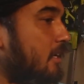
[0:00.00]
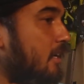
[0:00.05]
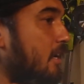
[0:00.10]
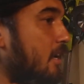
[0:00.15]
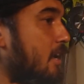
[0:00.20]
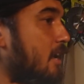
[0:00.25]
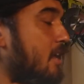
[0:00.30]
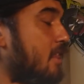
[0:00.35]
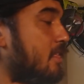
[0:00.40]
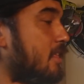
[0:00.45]

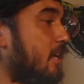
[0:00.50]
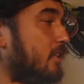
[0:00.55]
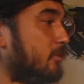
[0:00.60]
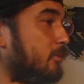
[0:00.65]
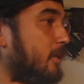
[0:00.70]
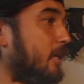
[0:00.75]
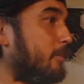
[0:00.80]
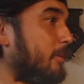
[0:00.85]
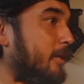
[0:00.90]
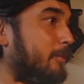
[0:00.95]
And that's
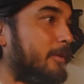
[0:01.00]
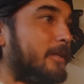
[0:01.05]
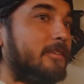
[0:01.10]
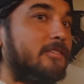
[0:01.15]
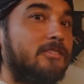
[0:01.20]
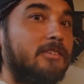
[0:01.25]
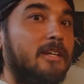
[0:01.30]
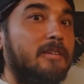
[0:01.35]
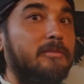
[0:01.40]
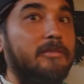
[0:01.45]
when I made my
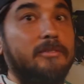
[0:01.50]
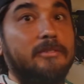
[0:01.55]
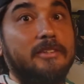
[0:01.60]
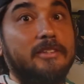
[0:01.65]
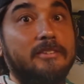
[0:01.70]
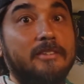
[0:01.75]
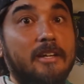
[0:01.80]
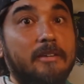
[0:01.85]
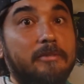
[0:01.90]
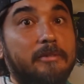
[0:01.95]

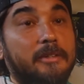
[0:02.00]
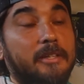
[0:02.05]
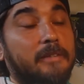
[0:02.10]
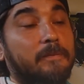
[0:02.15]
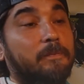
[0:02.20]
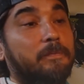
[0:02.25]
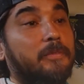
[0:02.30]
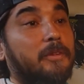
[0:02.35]
discovery.